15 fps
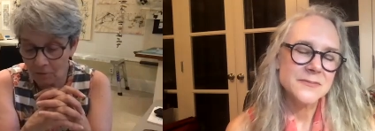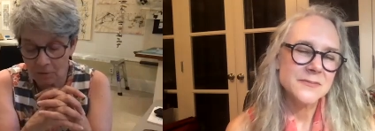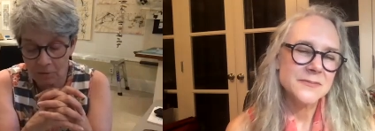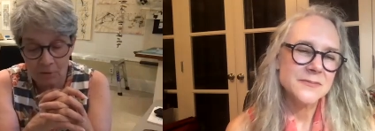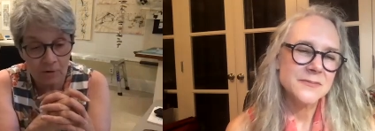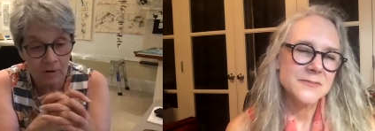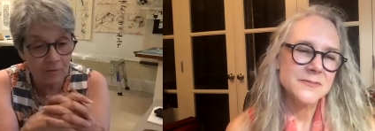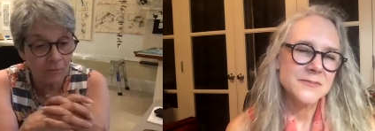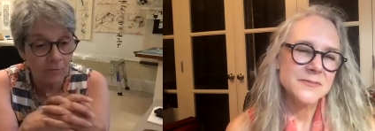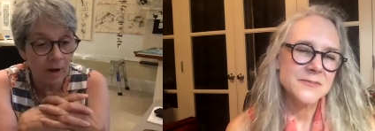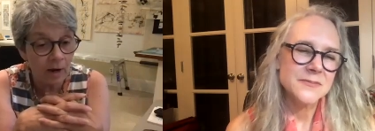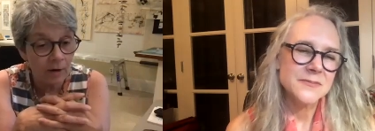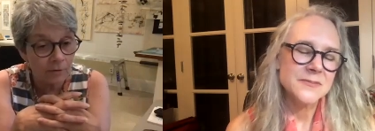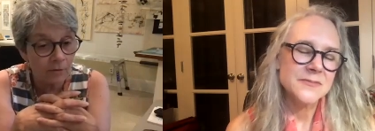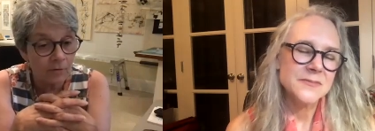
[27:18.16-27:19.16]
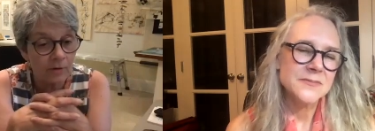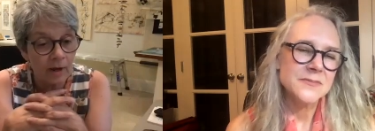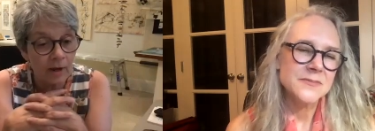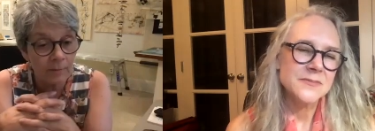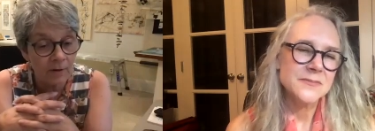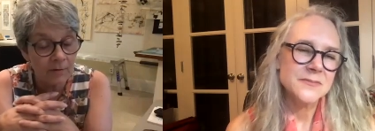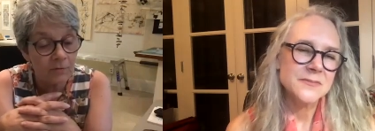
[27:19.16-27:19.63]
Speaker 1: third, and 100th
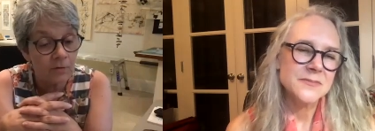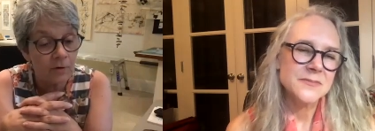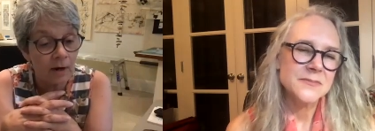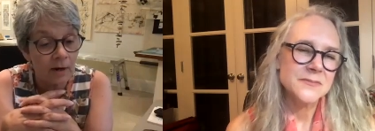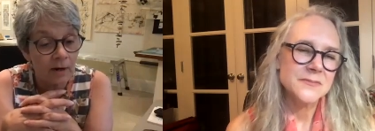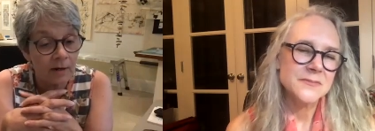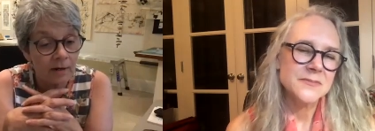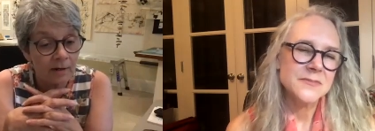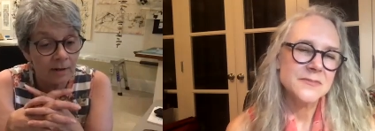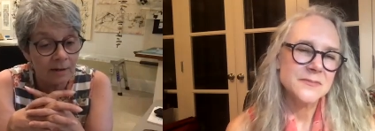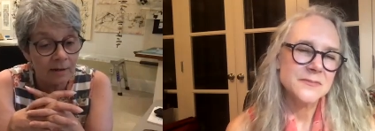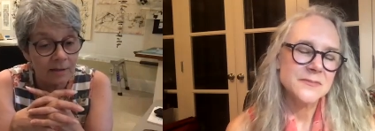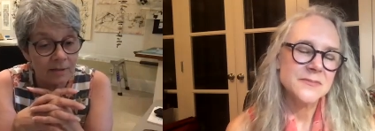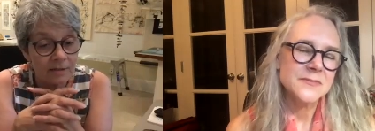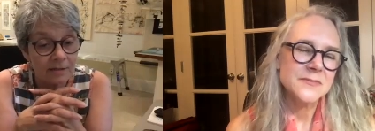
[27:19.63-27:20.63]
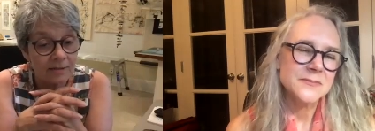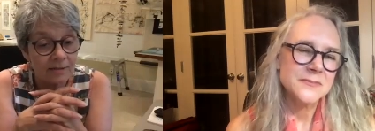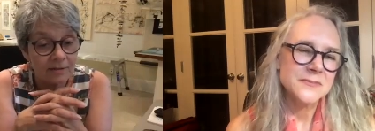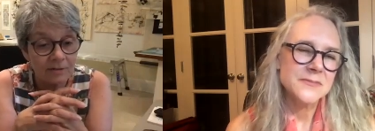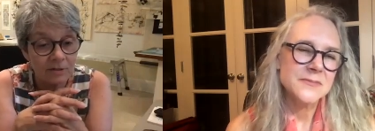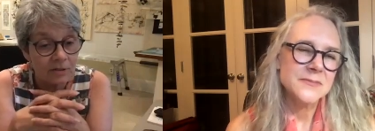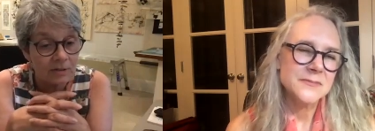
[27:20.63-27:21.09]
time I've tried, it's
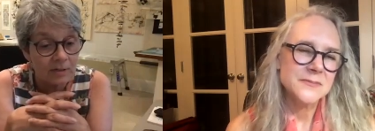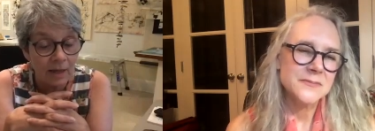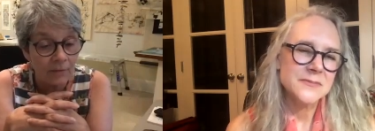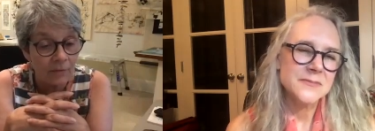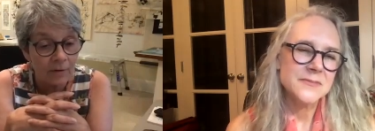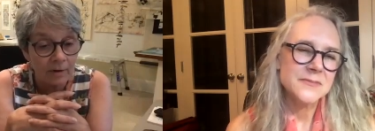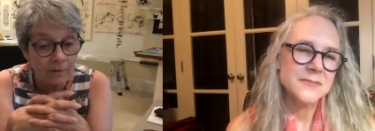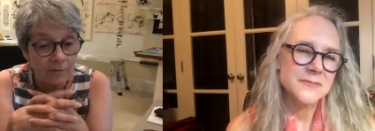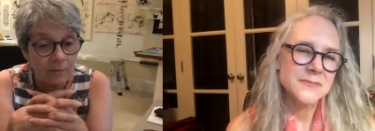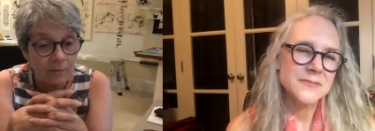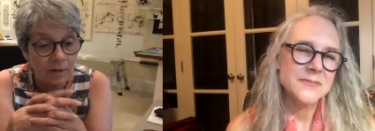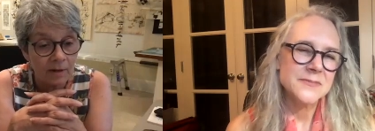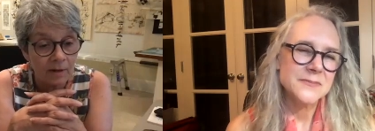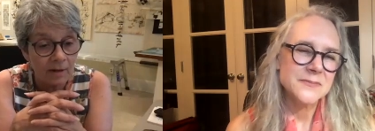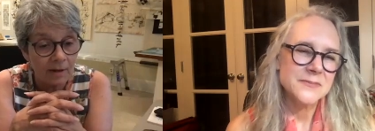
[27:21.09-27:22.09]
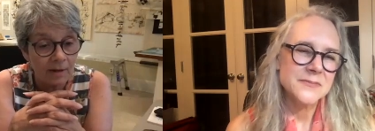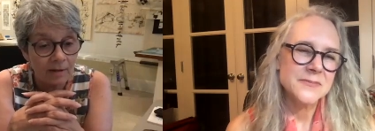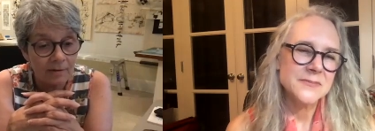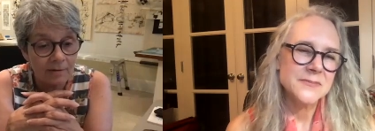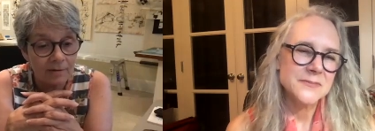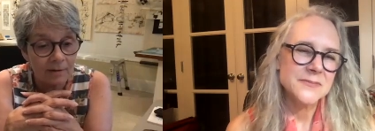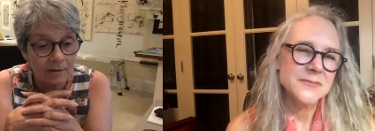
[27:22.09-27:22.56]
just not there for me.
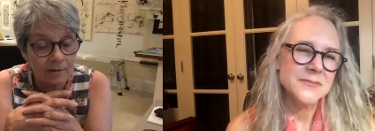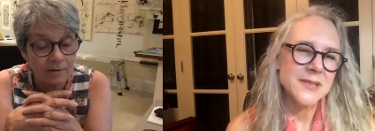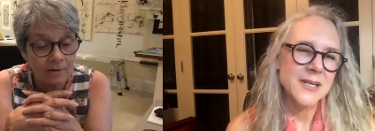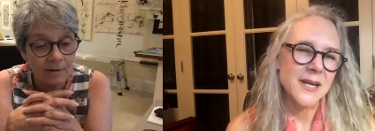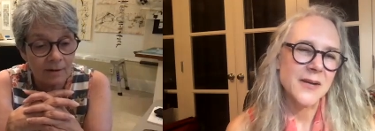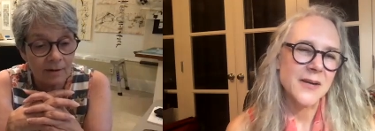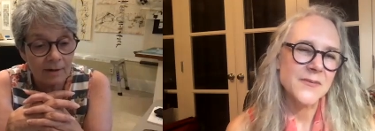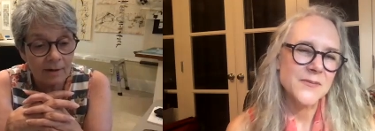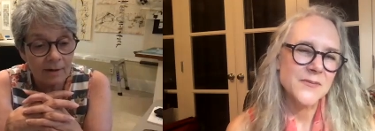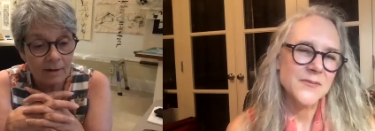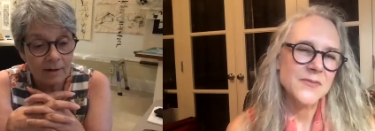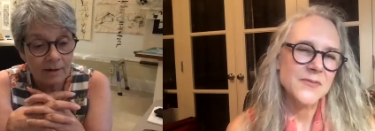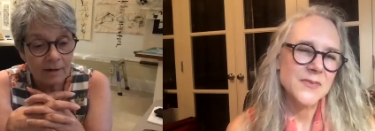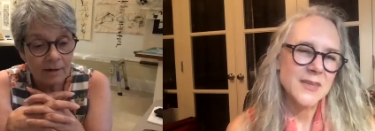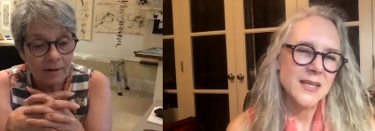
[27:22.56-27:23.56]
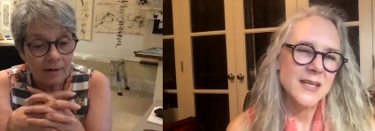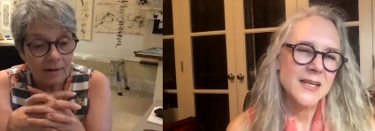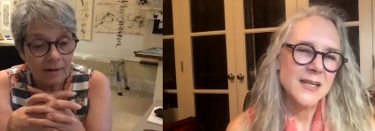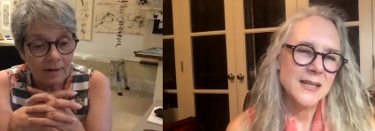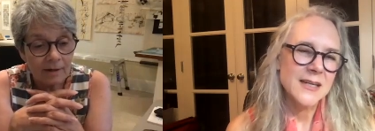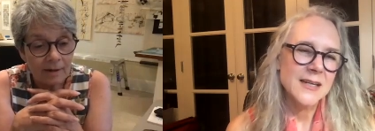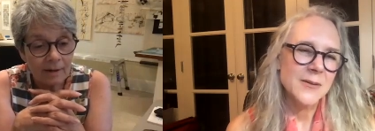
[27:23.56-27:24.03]
So,
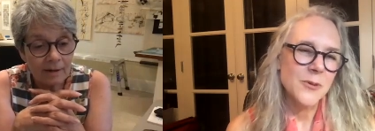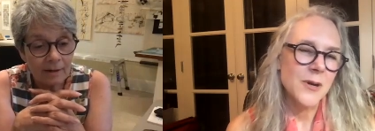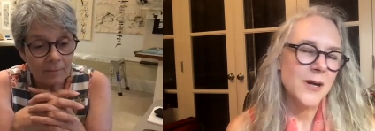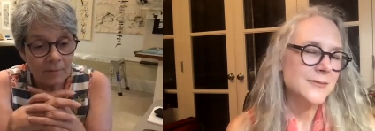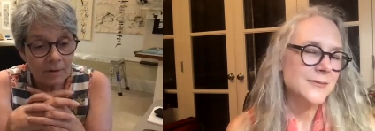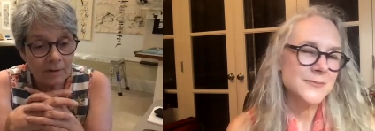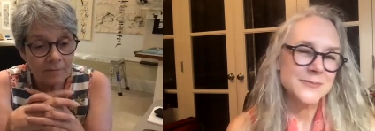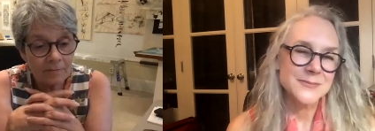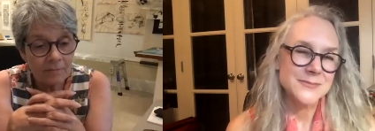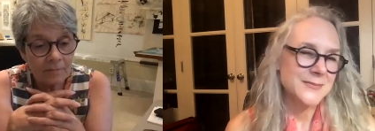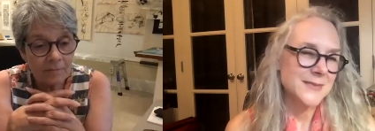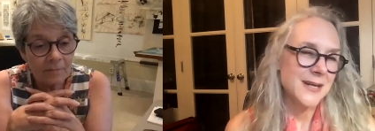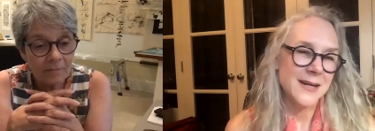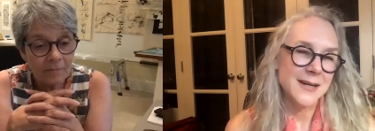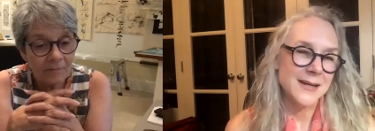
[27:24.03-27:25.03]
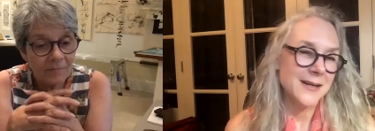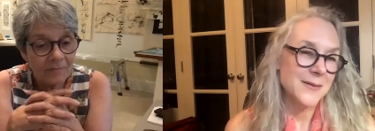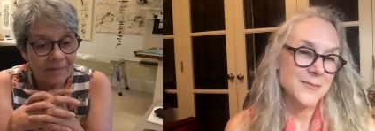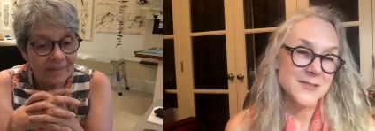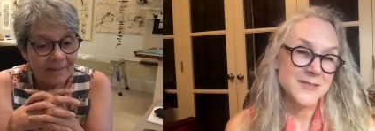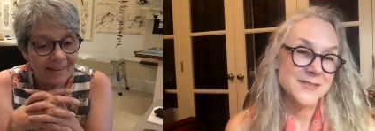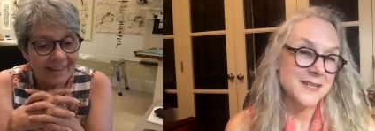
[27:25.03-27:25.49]
Speaker 2: well,
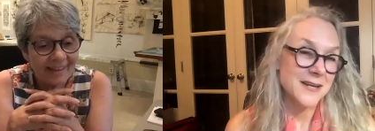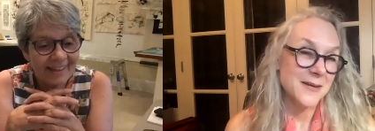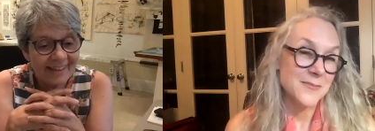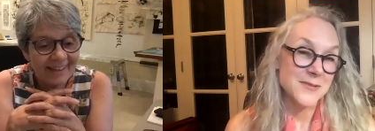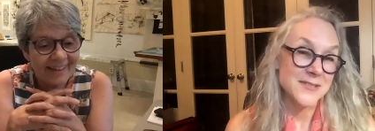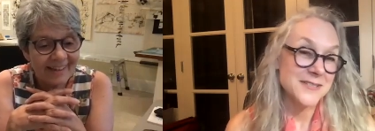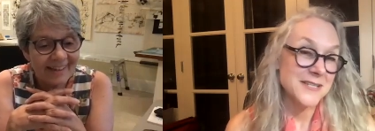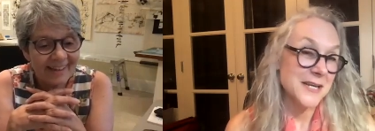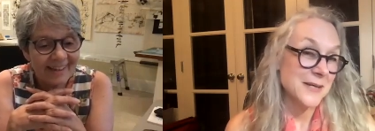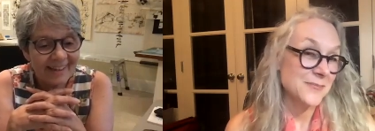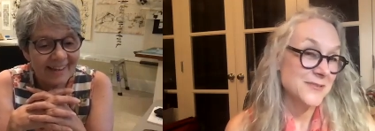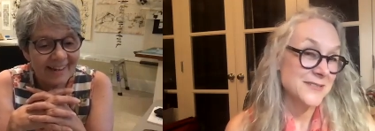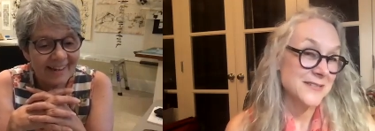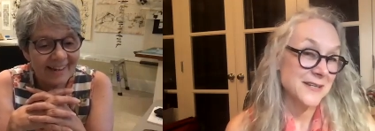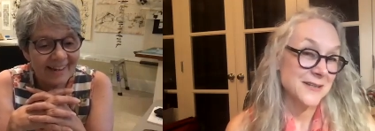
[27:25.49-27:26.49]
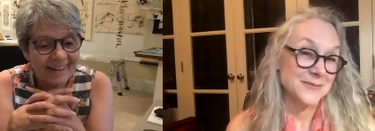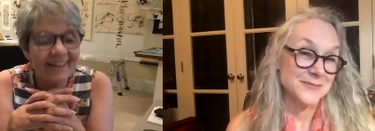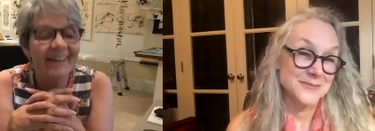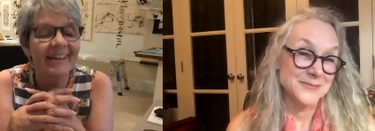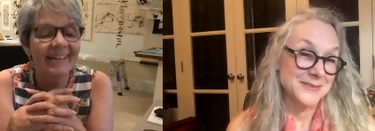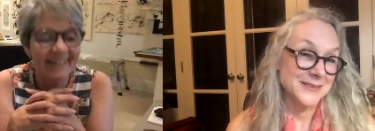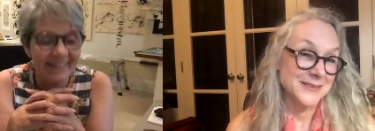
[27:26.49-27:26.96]
I'm the same. So,
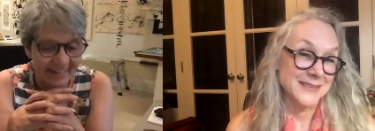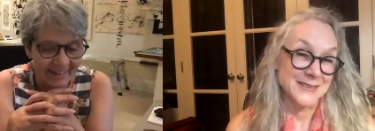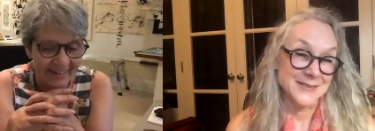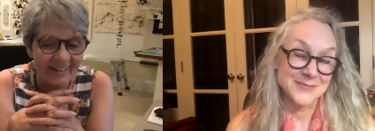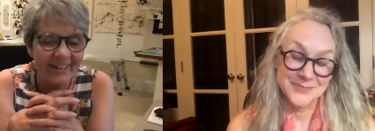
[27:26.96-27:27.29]
you know,